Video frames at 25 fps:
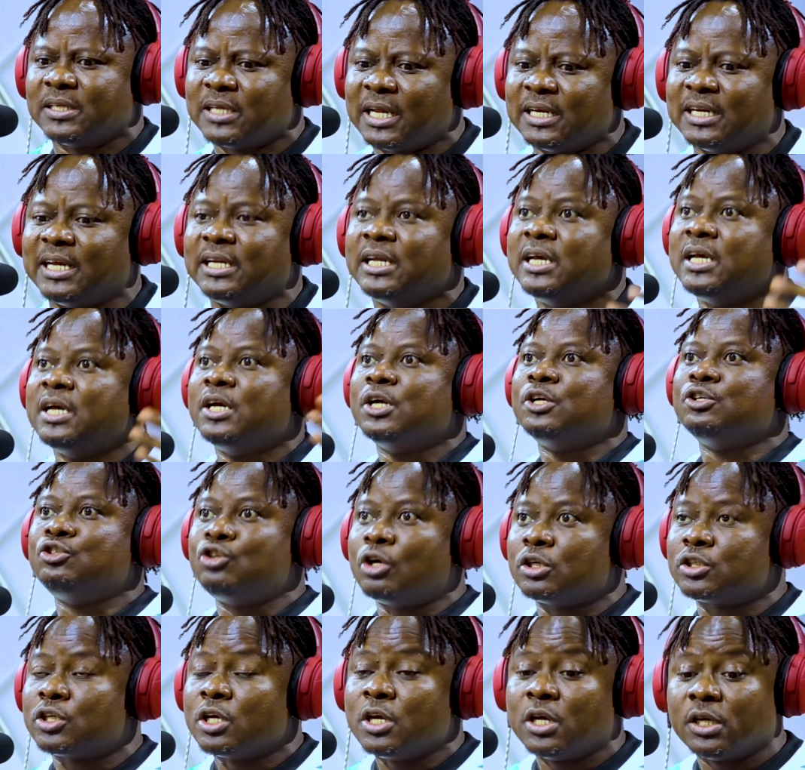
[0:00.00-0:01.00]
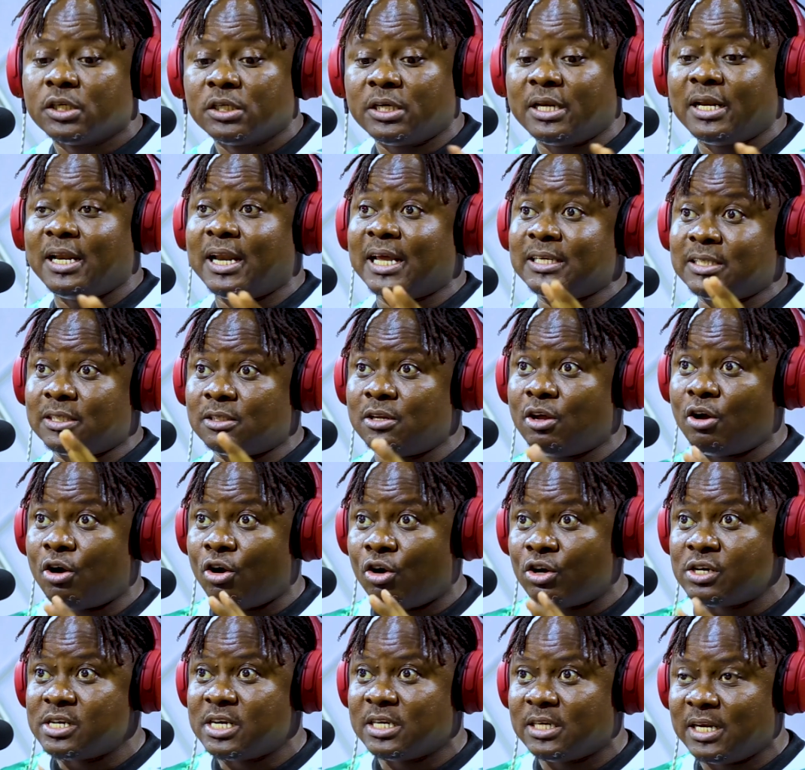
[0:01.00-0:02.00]
And then just let's
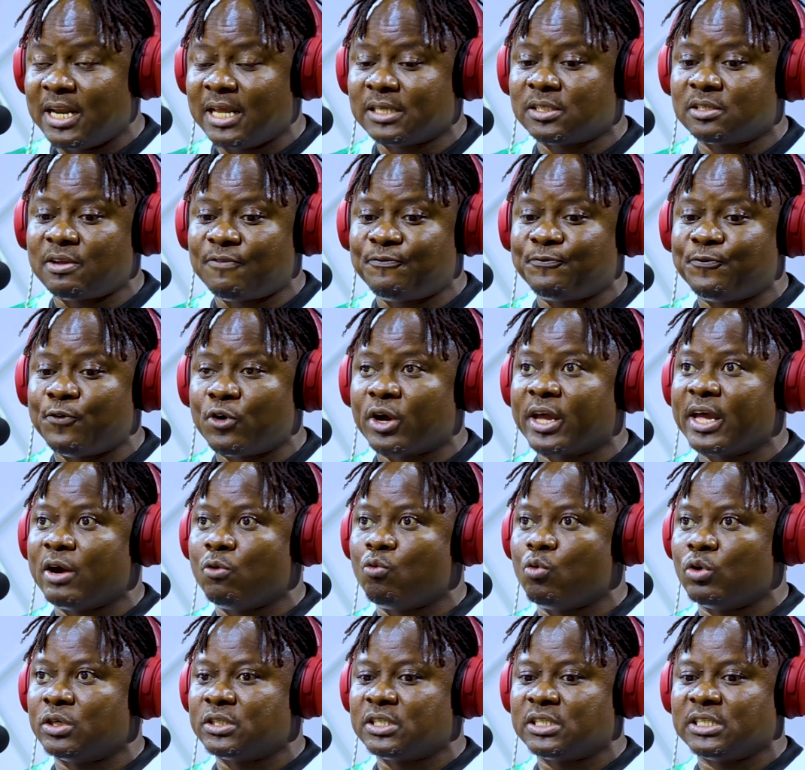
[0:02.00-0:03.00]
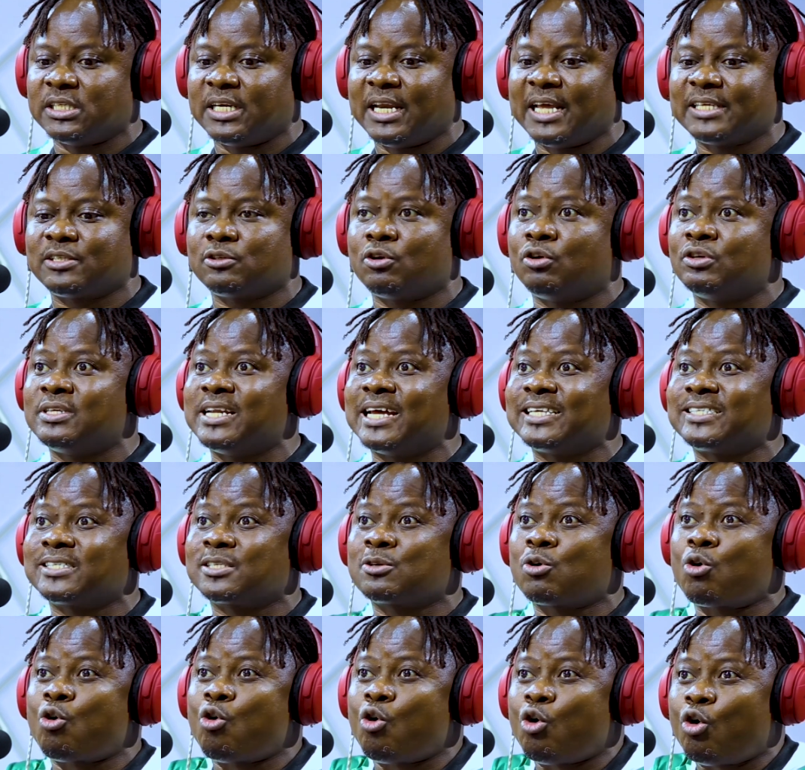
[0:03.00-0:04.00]
not forget one thing. Let's
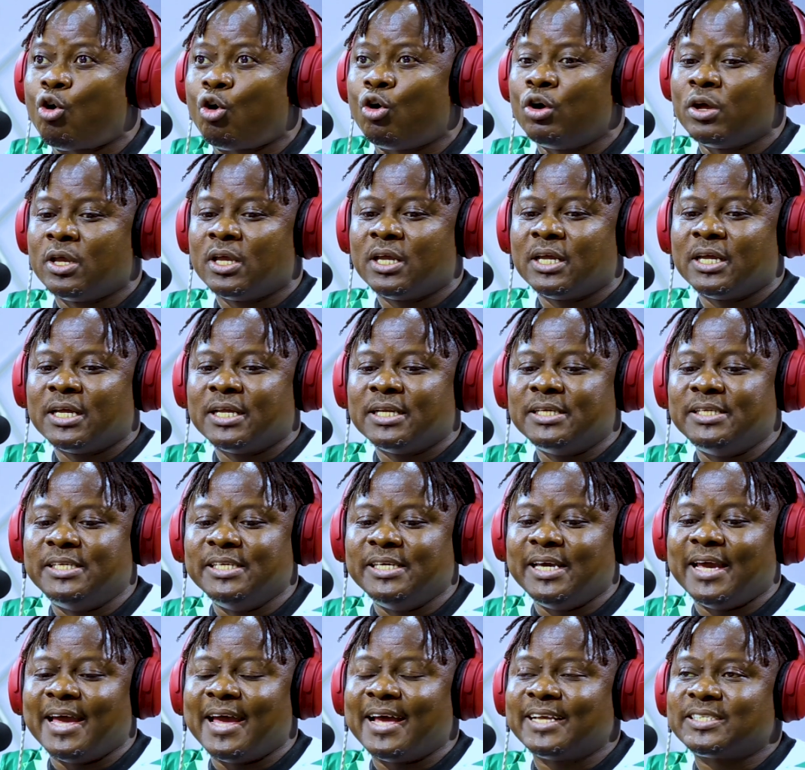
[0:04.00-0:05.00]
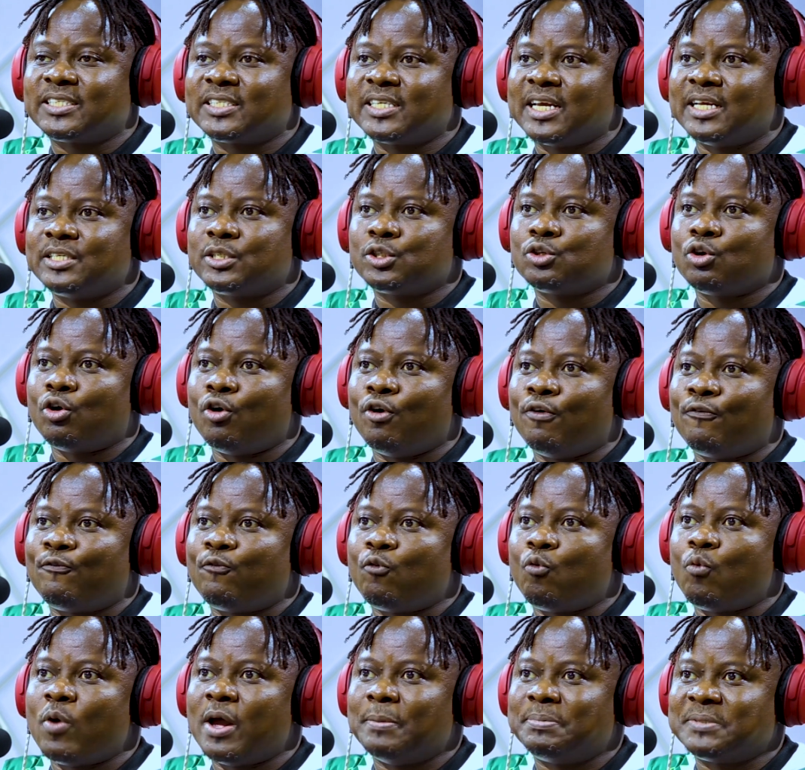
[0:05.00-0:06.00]
underscore the essence of
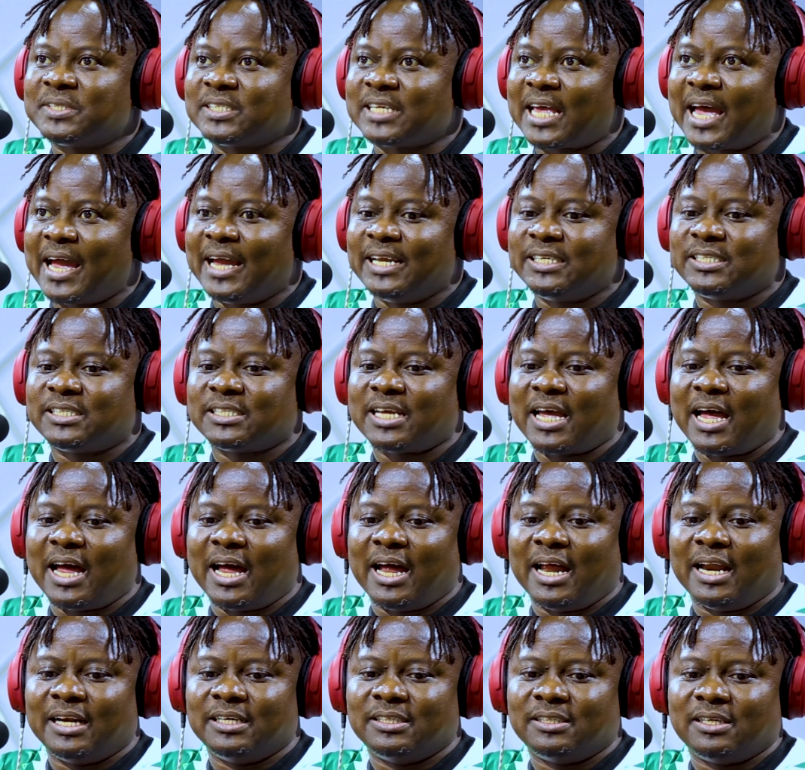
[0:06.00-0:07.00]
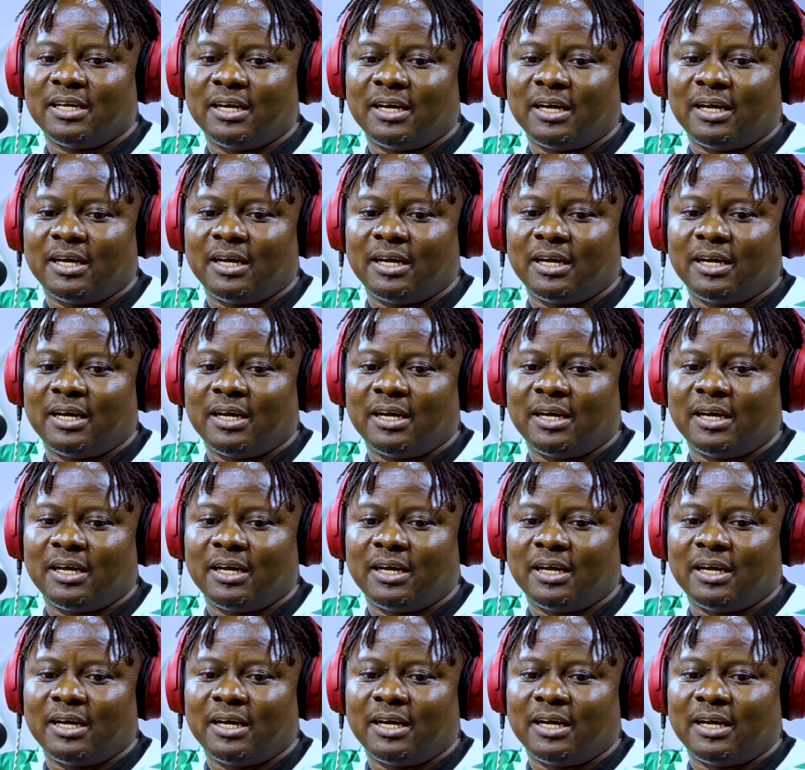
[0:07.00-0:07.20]
websites and